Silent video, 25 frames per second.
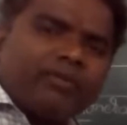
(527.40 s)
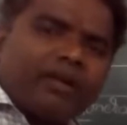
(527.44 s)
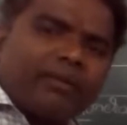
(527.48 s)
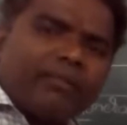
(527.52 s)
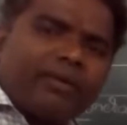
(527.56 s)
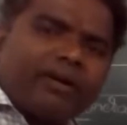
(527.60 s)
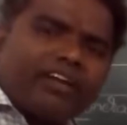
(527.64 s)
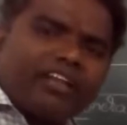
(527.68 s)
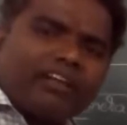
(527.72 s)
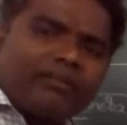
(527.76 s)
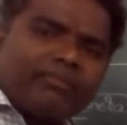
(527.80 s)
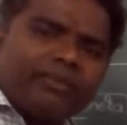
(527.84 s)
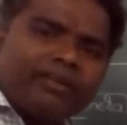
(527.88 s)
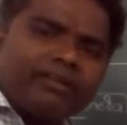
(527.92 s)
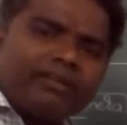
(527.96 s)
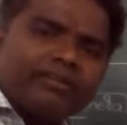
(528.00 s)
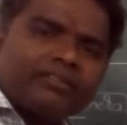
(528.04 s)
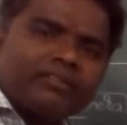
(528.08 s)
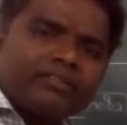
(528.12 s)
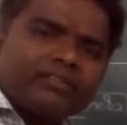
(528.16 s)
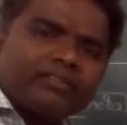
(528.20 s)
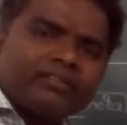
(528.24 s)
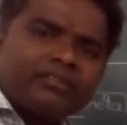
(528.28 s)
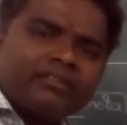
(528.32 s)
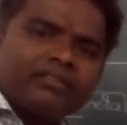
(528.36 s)
Come on, tell me.
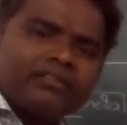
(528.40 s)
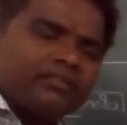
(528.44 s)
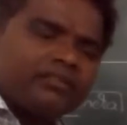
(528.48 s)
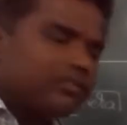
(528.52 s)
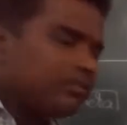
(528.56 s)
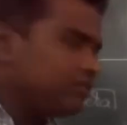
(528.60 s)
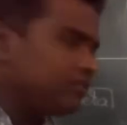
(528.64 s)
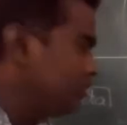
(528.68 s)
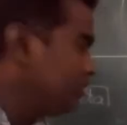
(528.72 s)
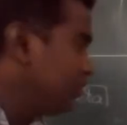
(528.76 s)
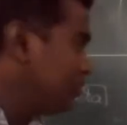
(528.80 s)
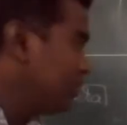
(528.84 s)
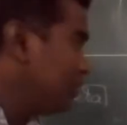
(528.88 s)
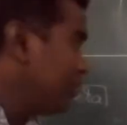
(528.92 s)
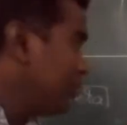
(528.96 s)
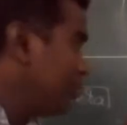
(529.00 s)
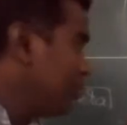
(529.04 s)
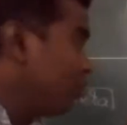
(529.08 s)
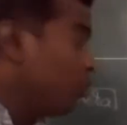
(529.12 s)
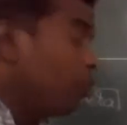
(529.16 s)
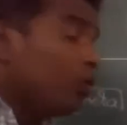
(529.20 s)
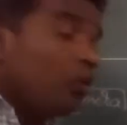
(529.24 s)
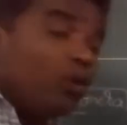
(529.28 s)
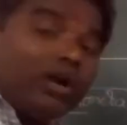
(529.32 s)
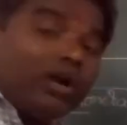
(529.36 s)

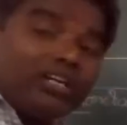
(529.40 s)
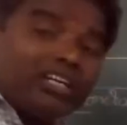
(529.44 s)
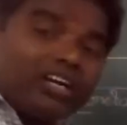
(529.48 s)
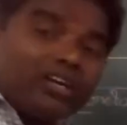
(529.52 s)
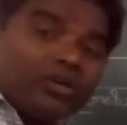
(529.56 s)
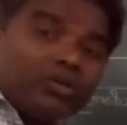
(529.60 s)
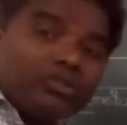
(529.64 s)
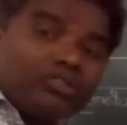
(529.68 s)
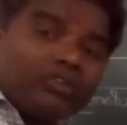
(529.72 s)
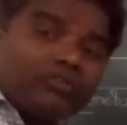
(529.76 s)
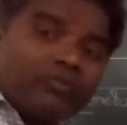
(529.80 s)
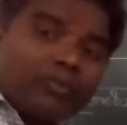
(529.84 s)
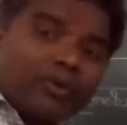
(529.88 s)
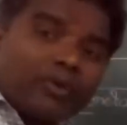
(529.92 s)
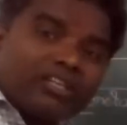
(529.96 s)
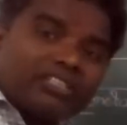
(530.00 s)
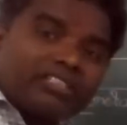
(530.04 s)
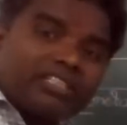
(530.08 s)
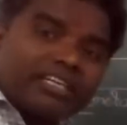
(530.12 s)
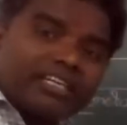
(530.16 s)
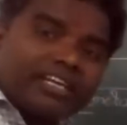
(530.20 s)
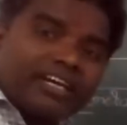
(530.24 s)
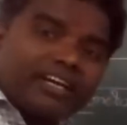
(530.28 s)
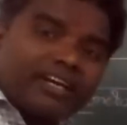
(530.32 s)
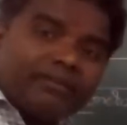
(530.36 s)
Who introduced the
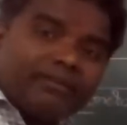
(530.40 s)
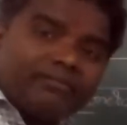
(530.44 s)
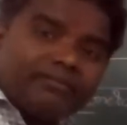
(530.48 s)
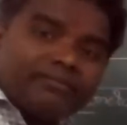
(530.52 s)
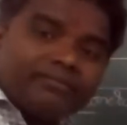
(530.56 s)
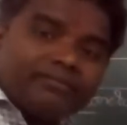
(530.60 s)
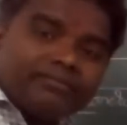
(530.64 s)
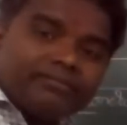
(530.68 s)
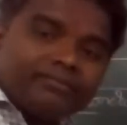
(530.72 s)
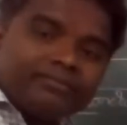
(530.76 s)
Protista kingdom?